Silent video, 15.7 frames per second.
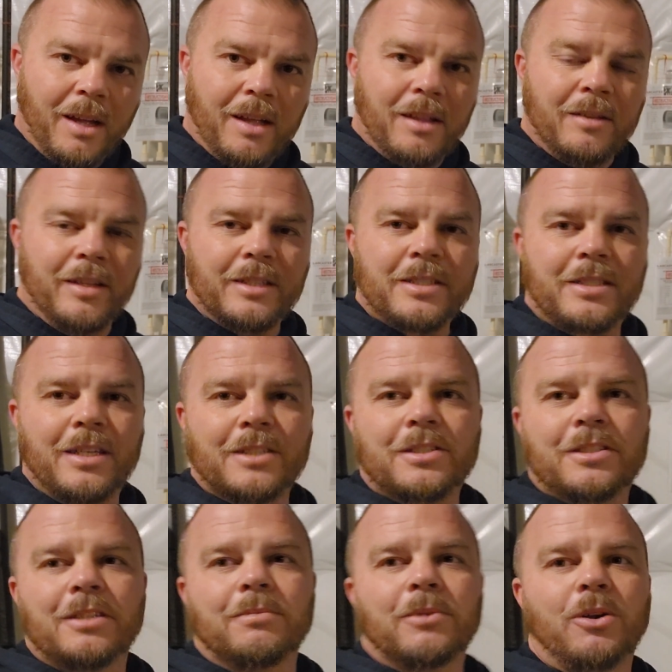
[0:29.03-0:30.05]
this
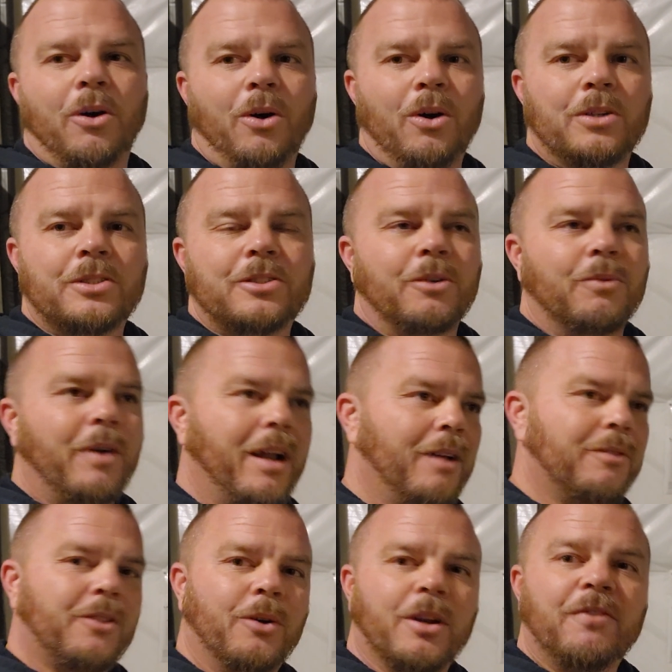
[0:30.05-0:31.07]
system cost
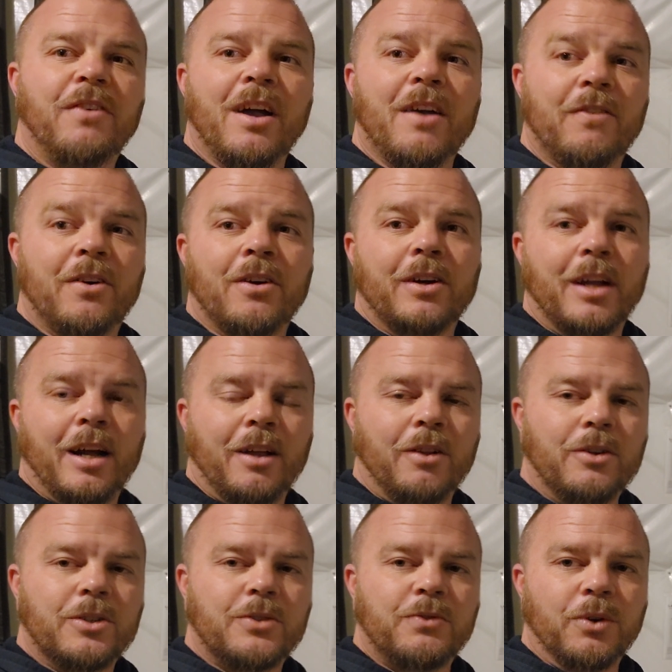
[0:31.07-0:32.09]
around
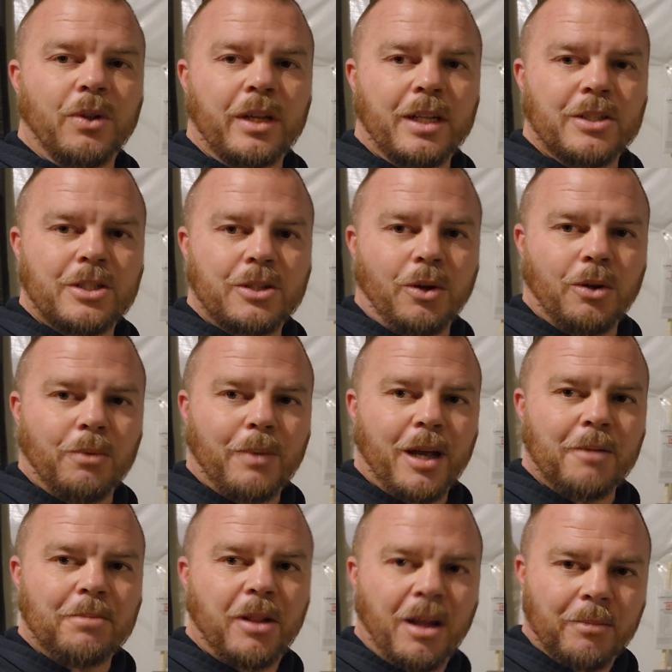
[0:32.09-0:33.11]
$3,500 fully installed by
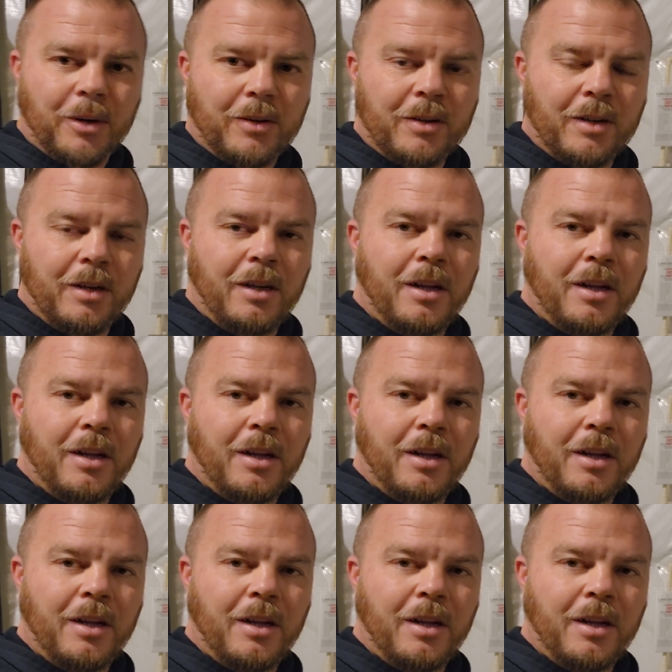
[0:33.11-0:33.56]
a plumber.